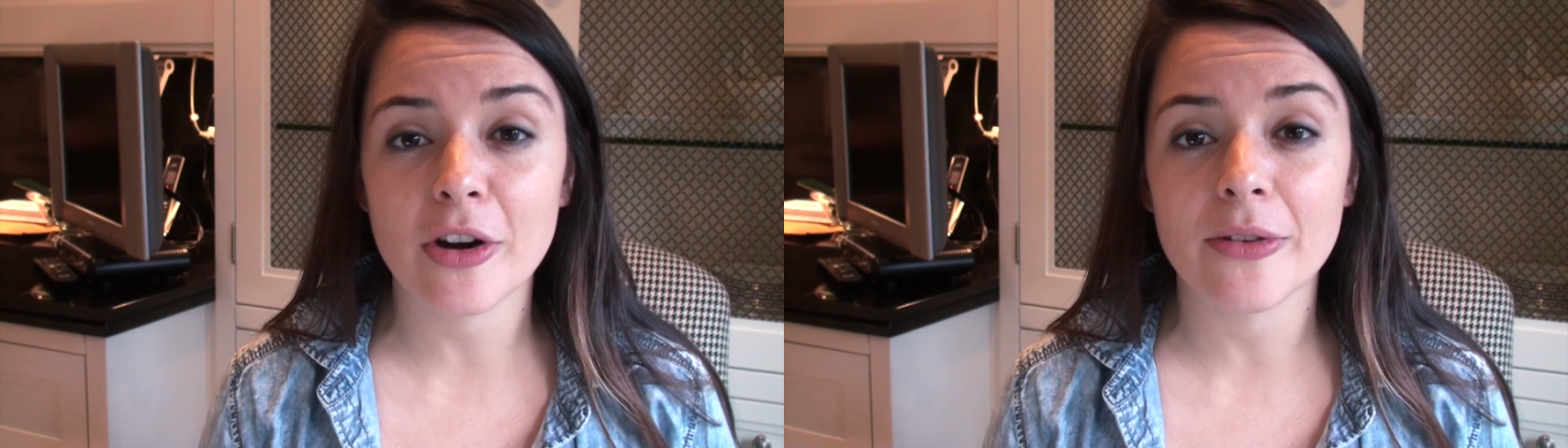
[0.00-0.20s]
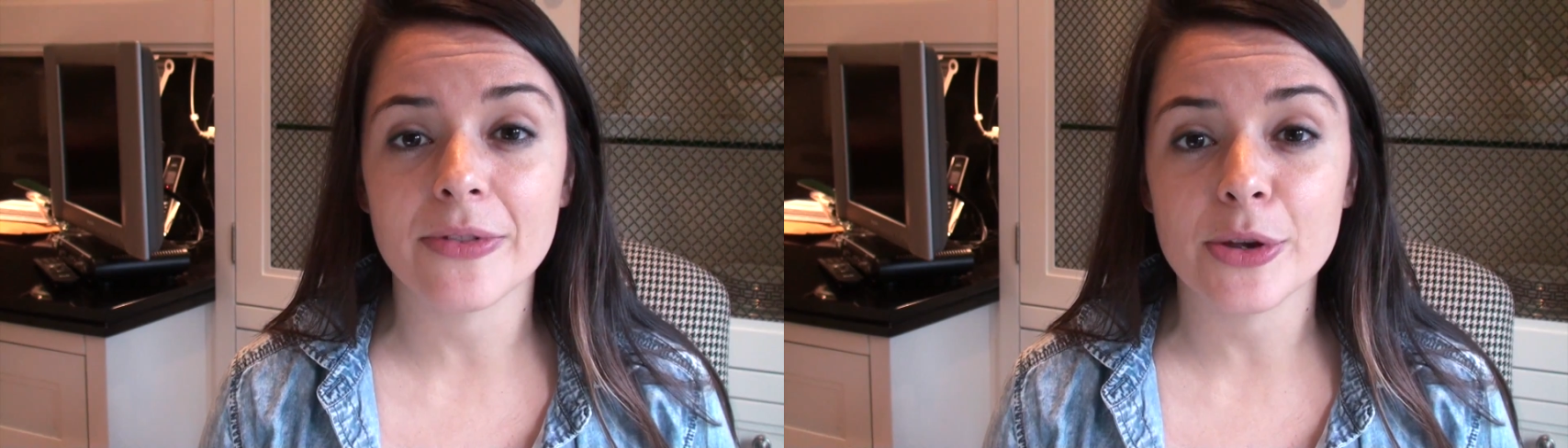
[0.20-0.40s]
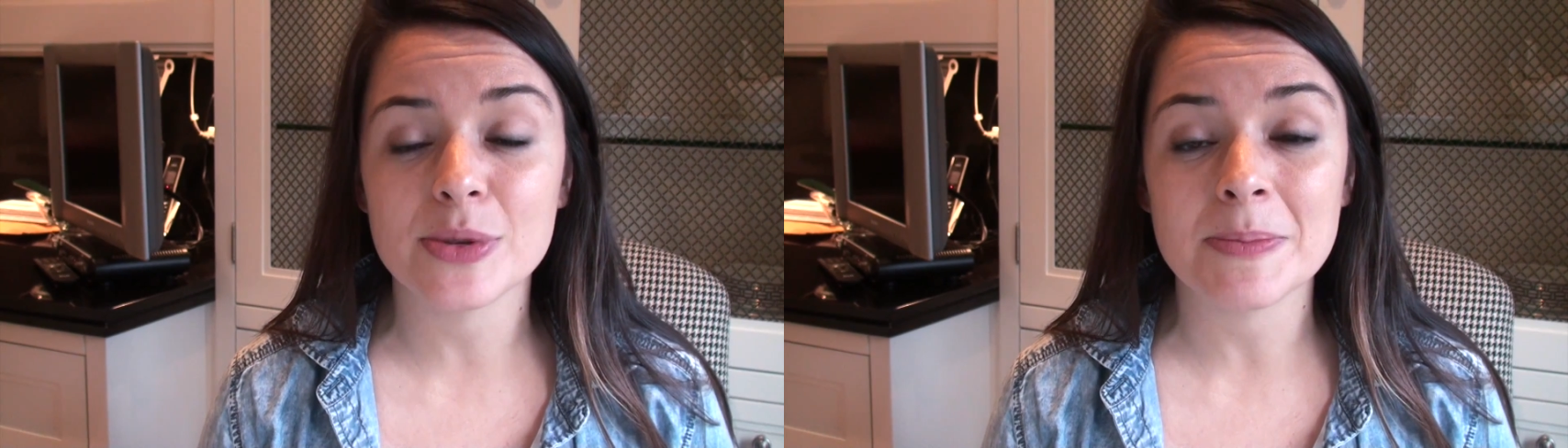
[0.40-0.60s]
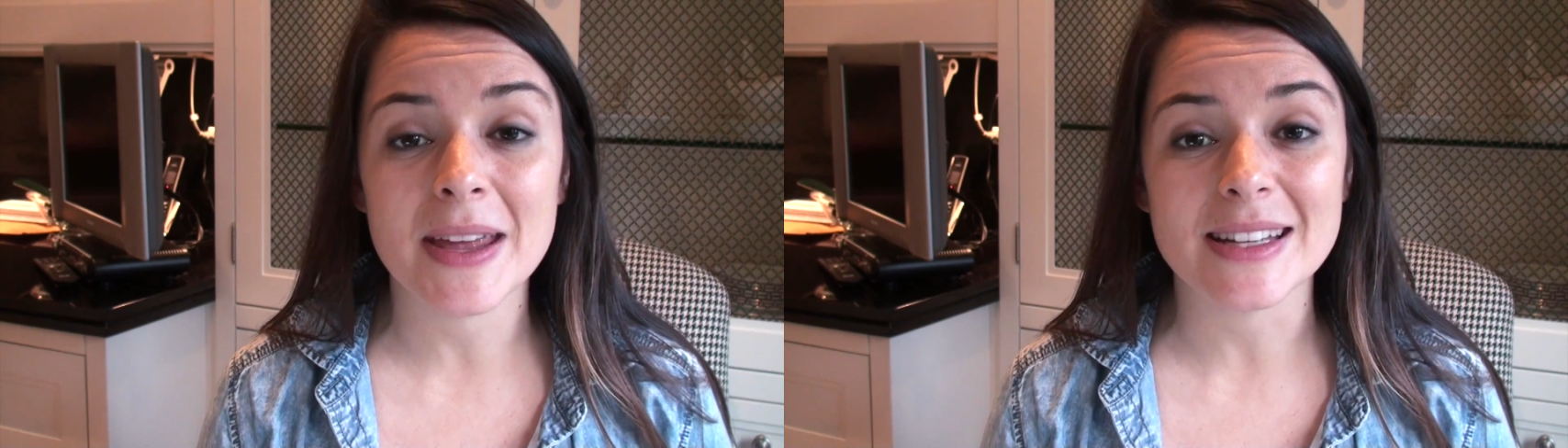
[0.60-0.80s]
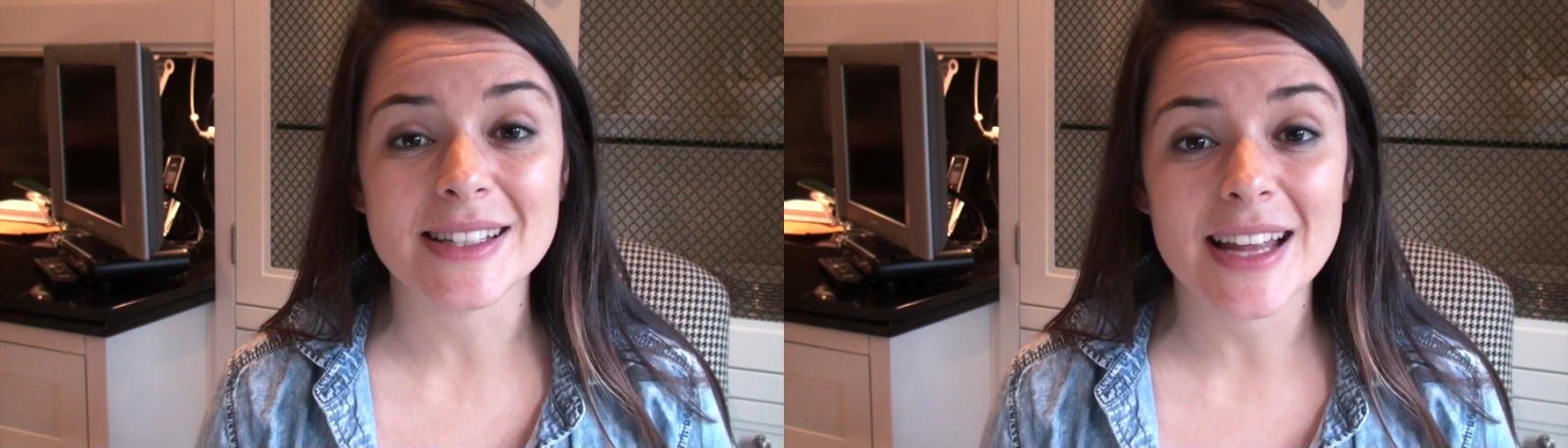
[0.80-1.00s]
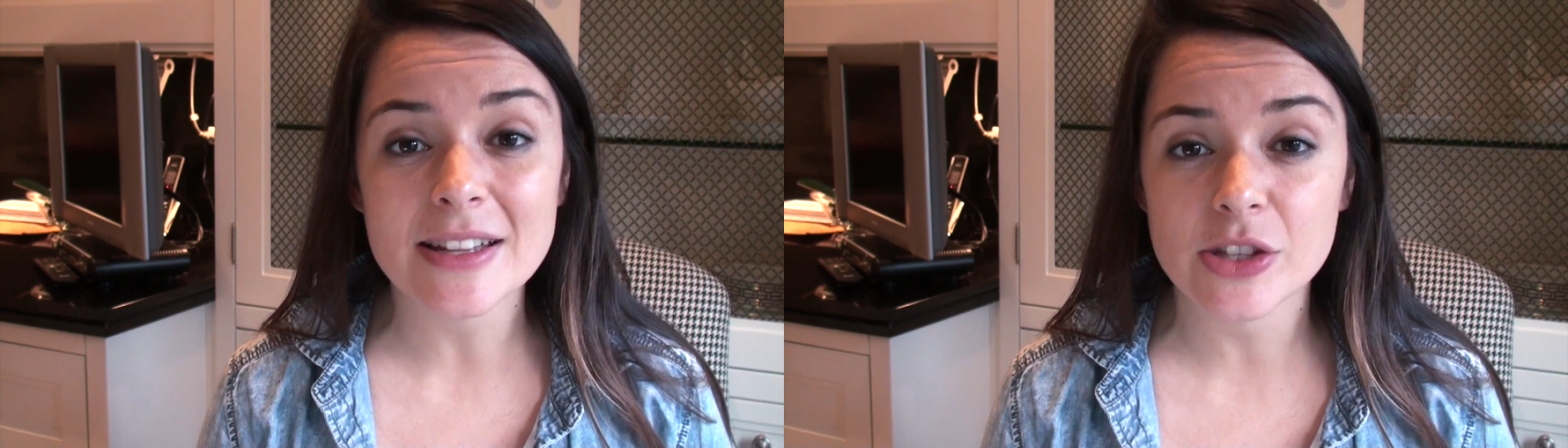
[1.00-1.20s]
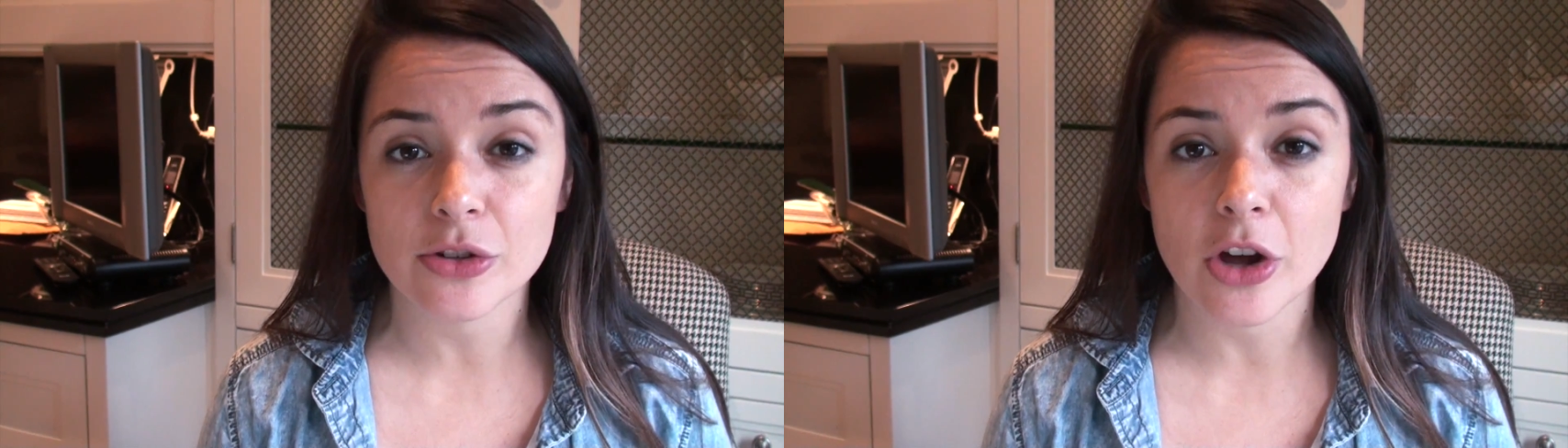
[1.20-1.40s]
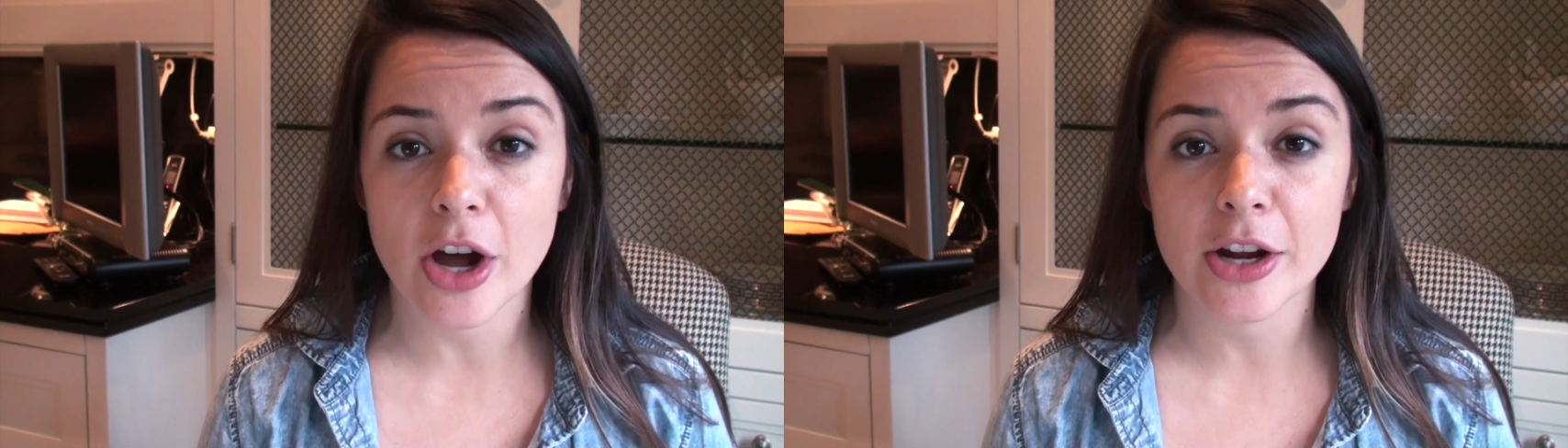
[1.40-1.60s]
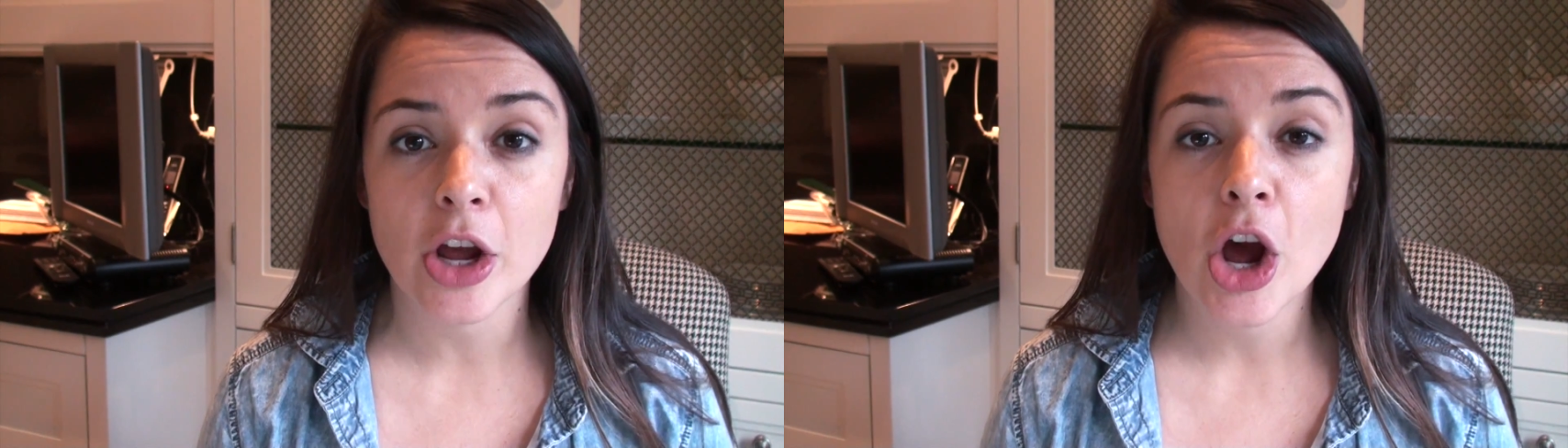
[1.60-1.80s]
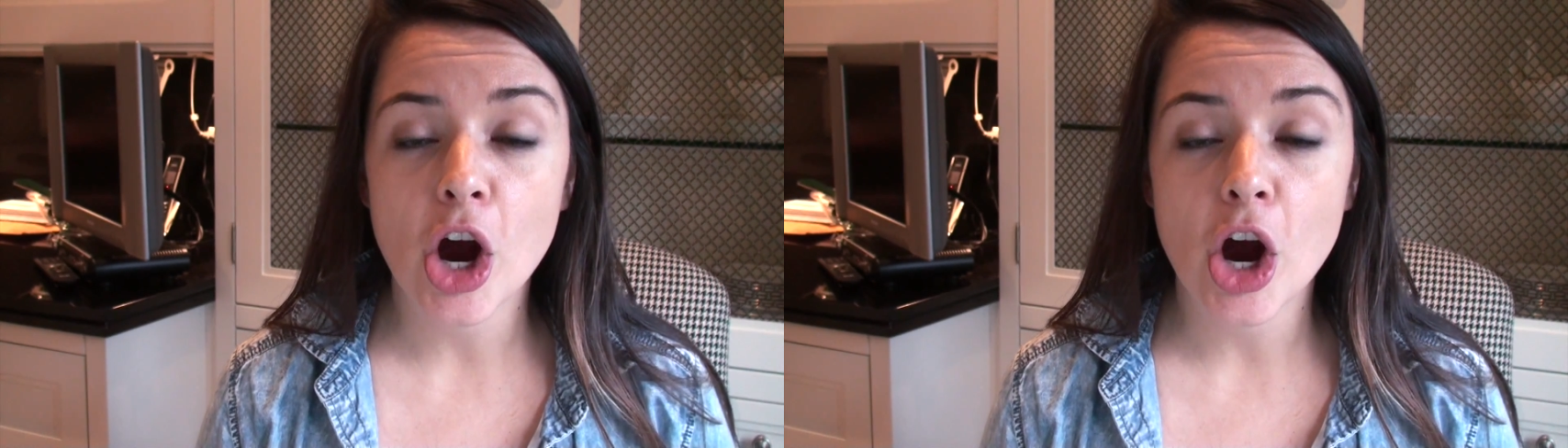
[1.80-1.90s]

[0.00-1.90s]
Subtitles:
our views make sense or not,